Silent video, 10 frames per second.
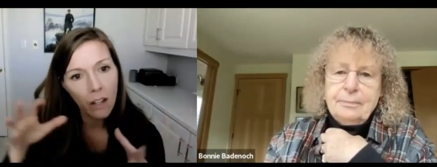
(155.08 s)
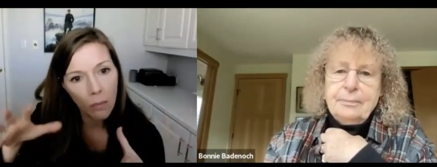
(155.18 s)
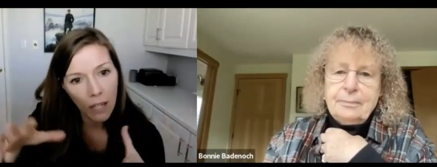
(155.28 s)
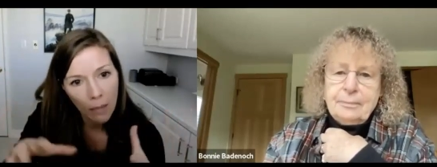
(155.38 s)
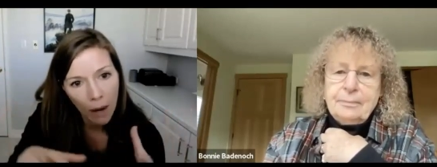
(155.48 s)
Speaker 1: a
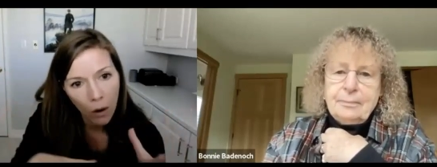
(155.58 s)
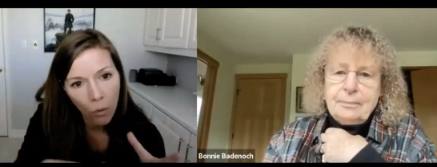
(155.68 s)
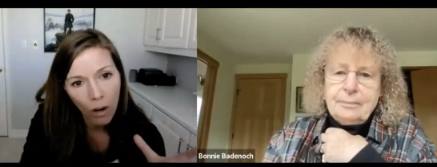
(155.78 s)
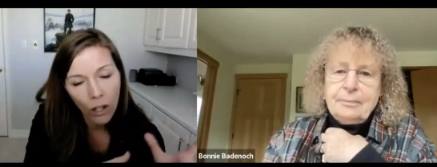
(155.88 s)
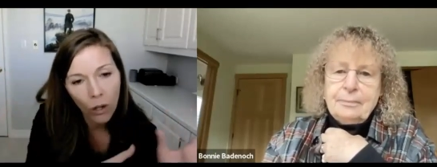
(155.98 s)
little bit
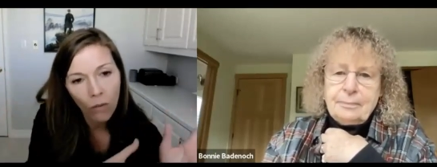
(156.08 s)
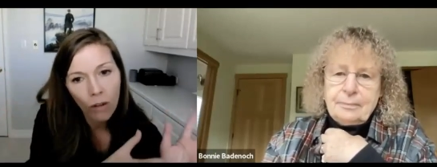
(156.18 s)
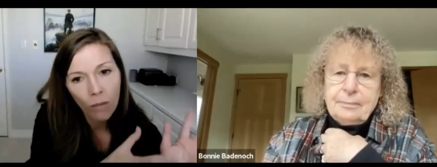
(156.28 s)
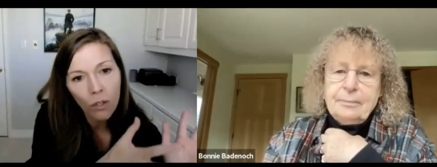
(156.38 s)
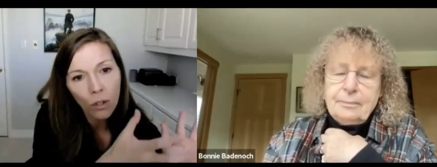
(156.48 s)
about what you've
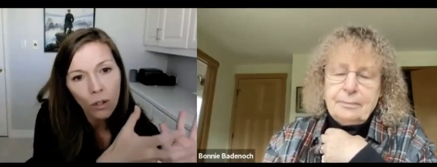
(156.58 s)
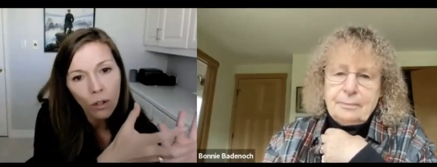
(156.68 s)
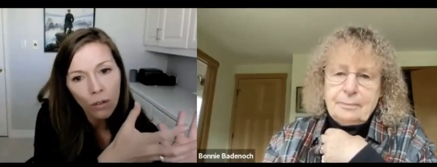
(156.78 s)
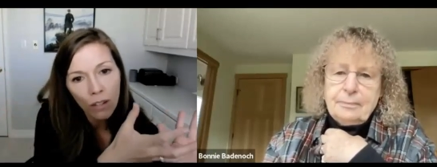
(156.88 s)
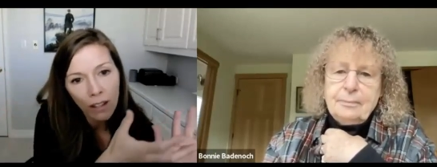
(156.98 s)

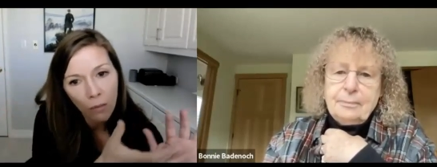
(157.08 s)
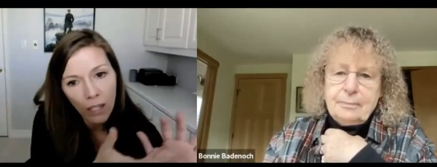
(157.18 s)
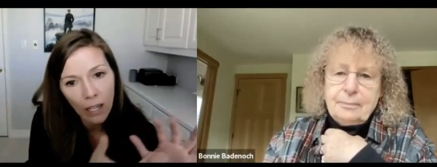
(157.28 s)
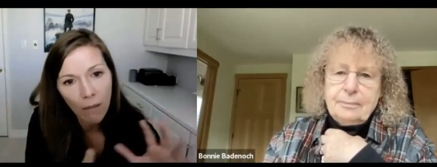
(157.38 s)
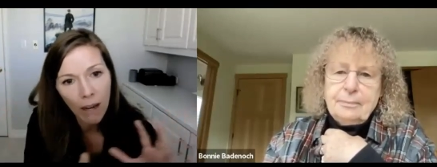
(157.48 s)
observed, and then
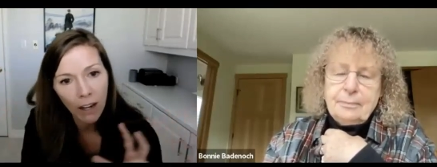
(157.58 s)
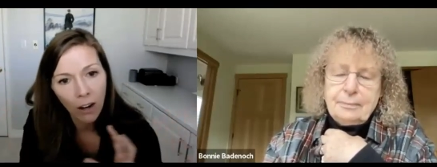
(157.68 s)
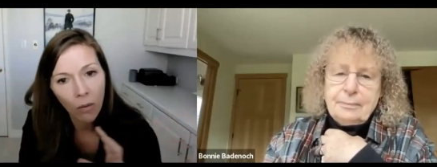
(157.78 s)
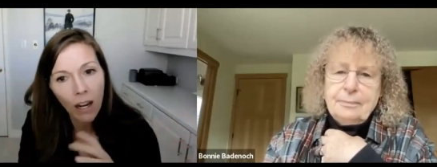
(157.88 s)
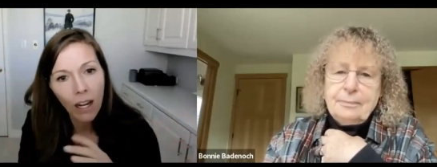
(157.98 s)
we can make
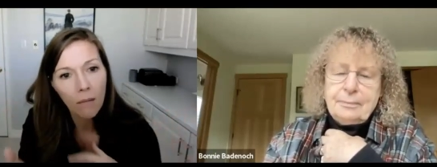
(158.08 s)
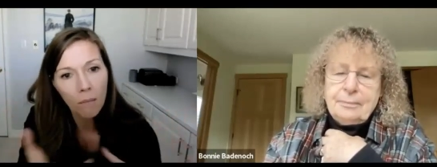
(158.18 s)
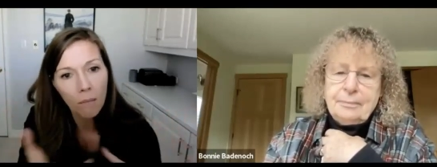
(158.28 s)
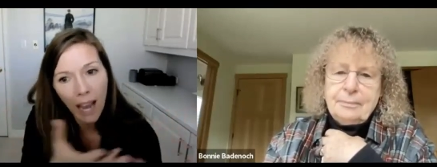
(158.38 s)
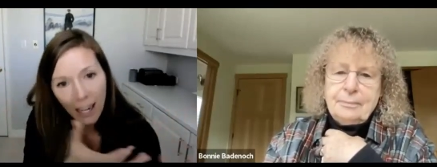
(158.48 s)
our way
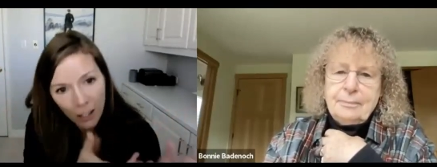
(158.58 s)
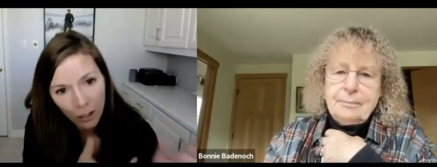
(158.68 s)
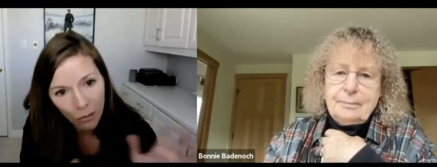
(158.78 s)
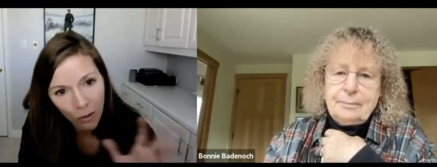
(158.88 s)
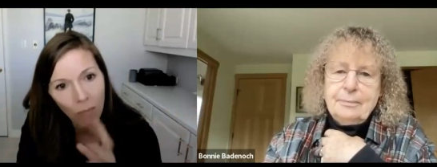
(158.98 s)
back
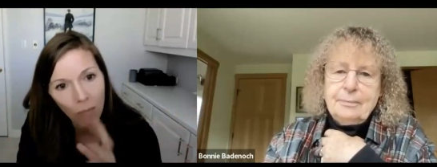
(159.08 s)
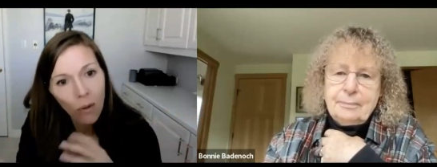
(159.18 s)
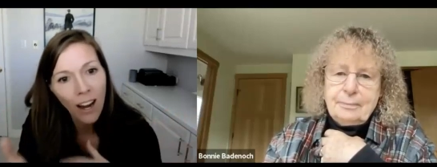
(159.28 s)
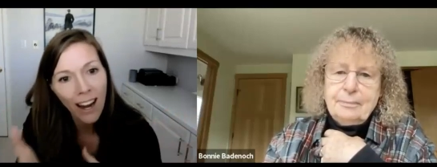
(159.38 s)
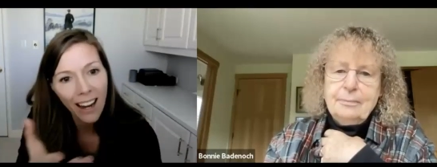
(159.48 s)
to right
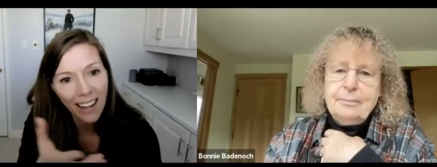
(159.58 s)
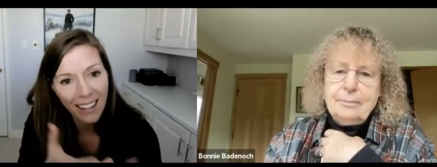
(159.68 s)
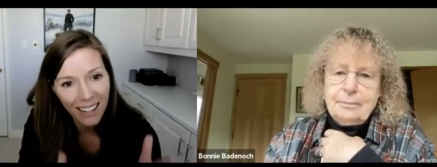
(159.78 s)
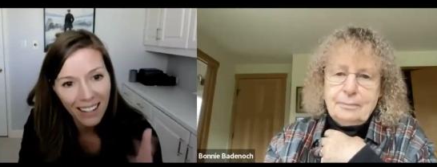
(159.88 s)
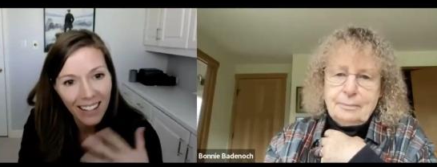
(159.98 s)
brain
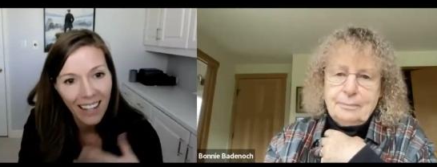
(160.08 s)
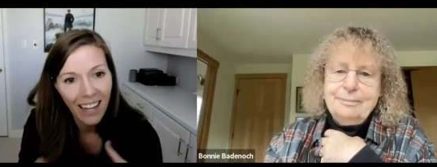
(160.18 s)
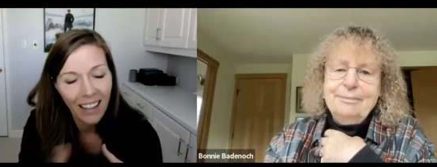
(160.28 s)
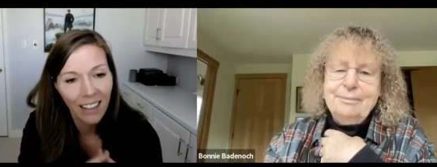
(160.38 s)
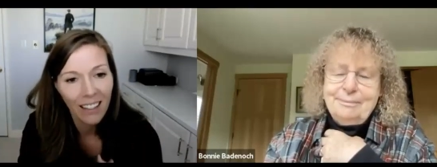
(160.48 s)

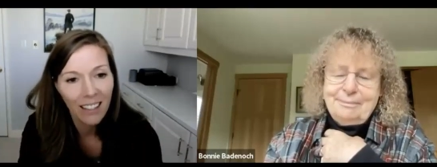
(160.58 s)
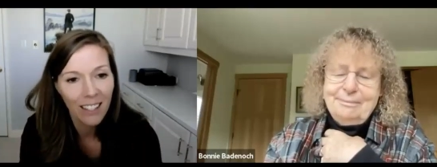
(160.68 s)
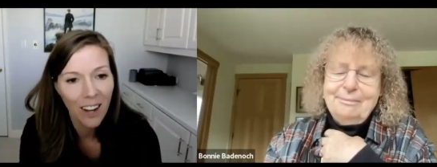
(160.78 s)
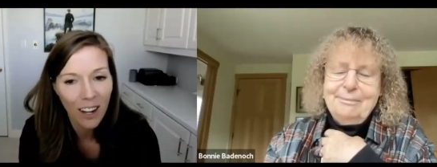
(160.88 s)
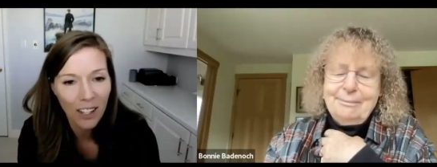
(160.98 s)
and
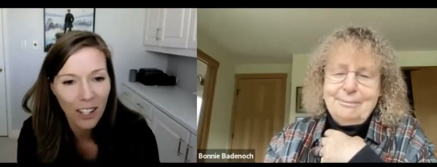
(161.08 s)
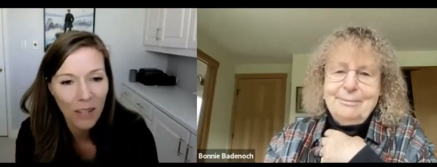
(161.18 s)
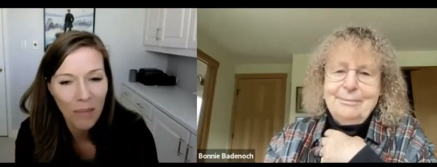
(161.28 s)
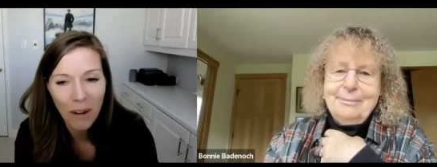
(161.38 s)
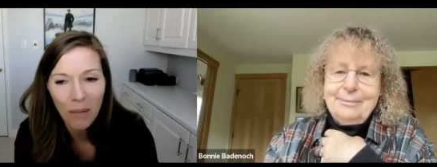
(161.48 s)
Speaker 2: this
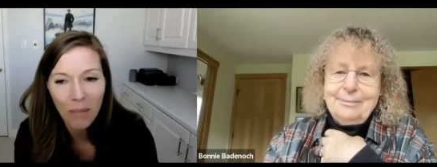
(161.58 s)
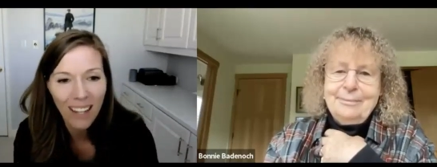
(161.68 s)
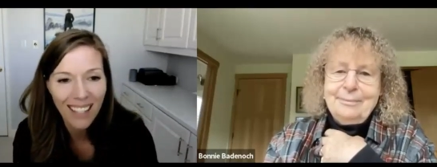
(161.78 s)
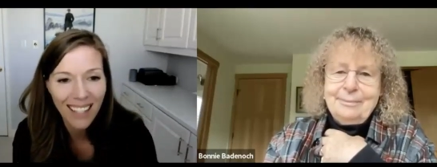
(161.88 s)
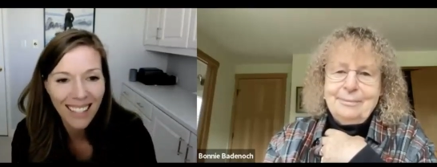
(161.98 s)
Speaker 1: non-judgmental
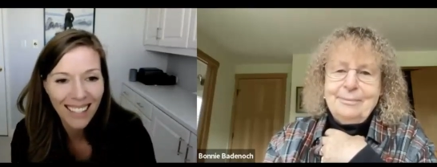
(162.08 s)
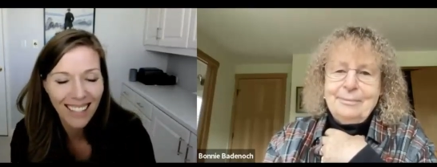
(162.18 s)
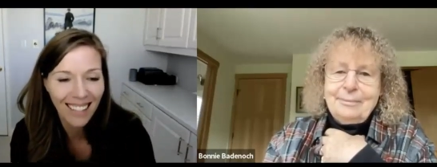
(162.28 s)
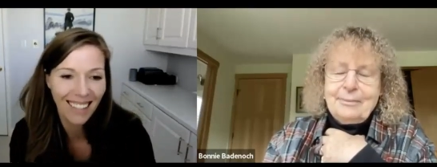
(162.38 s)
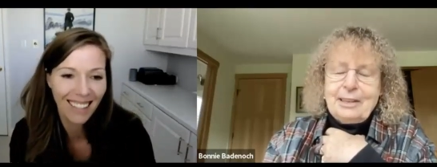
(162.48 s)

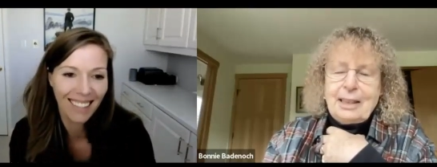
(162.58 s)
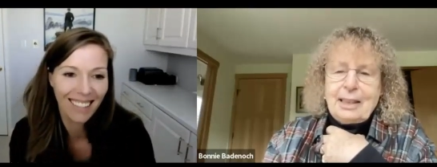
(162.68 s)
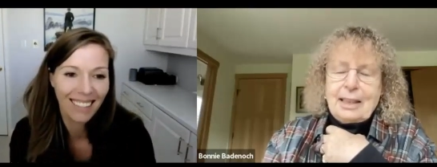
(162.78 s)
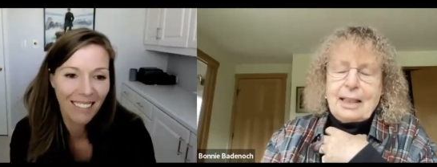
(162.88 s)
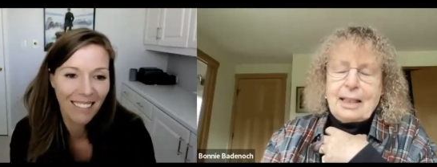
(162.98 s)
presence?
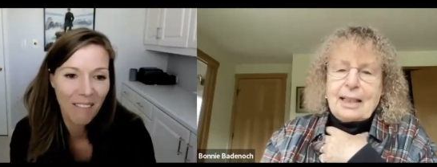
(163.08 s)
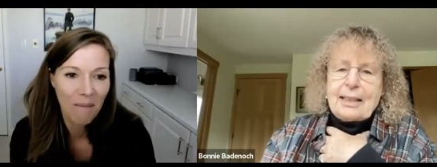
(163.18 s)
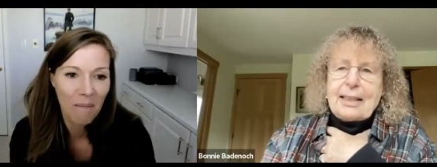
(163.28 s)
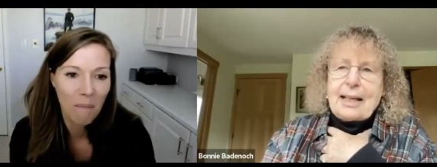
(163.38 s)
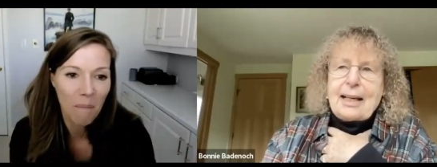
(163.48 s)

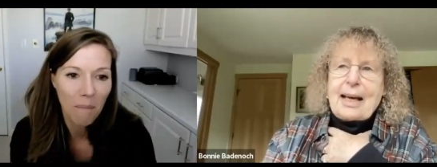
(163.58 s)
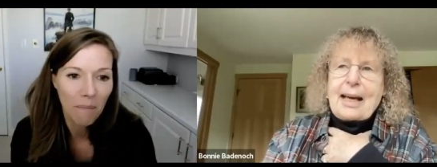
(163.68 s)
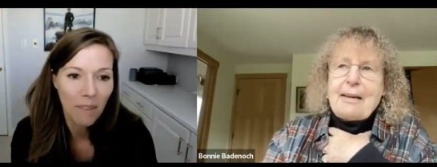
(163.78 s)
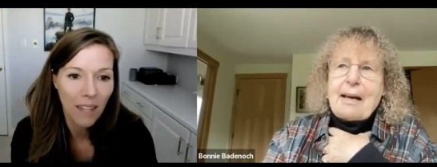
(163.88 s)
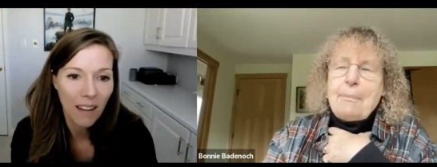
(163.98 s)

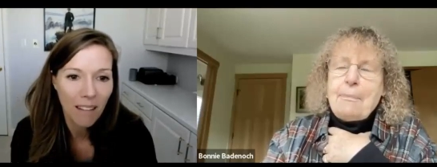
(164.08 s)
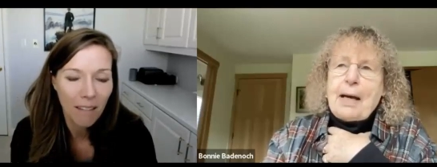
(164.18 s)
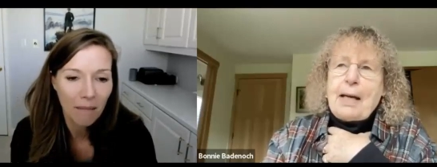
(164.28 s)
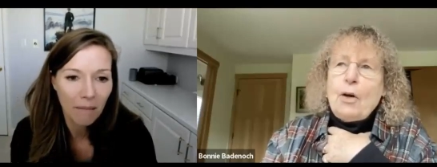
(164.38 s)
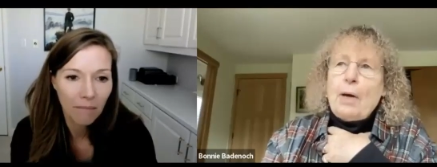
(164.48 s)
Speaker 2: Yeah,
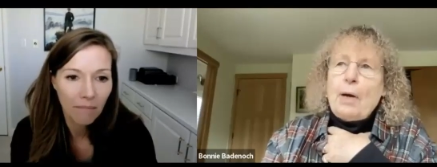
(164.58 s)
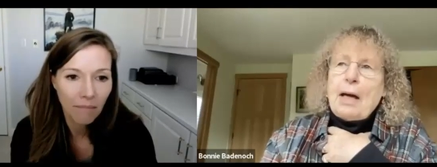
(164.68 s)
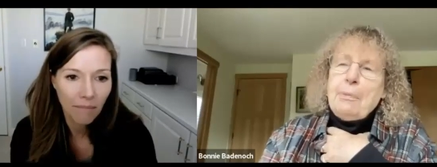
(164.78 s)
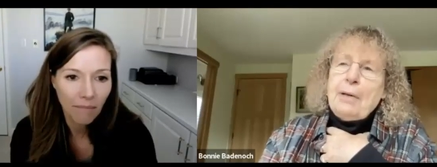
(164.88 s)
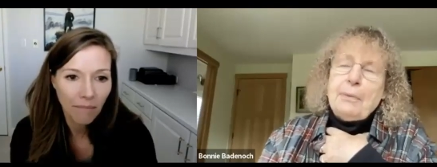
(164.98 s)
I know.
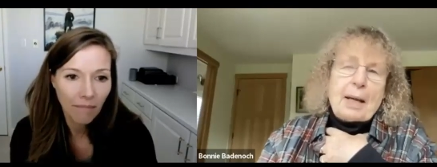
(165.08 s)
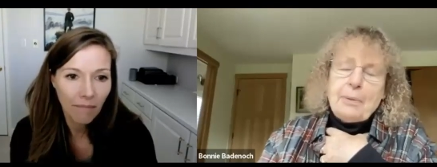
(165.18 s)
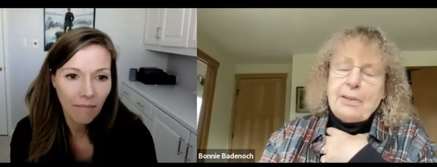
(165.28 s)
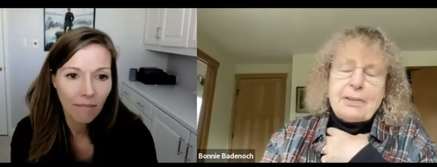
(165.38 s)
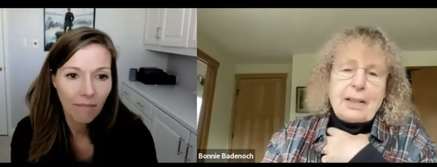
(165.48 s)
When
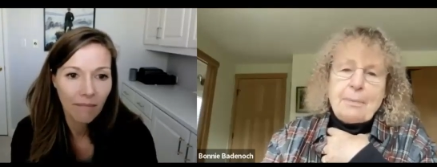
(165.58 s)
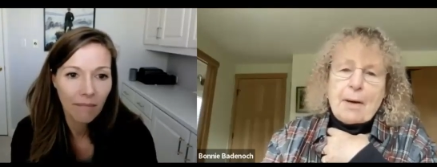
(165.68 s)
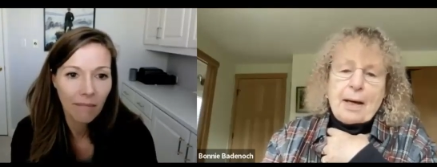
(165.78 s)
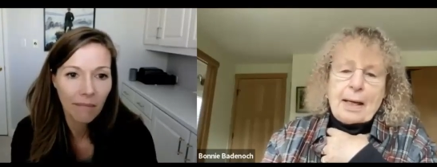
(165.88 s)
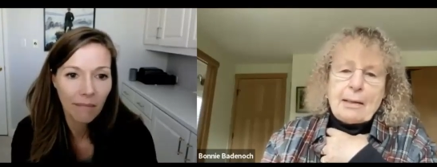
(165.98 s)
I was
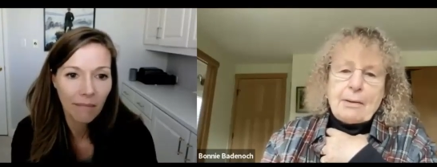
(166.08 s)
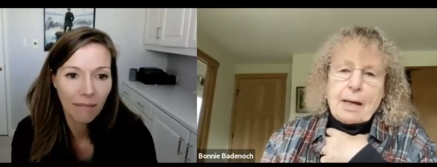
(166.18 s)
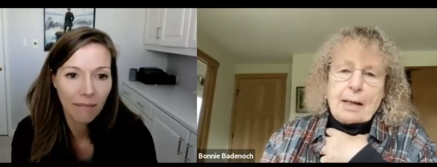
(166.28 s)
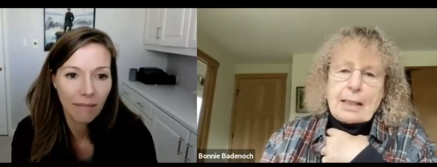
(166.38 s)
in my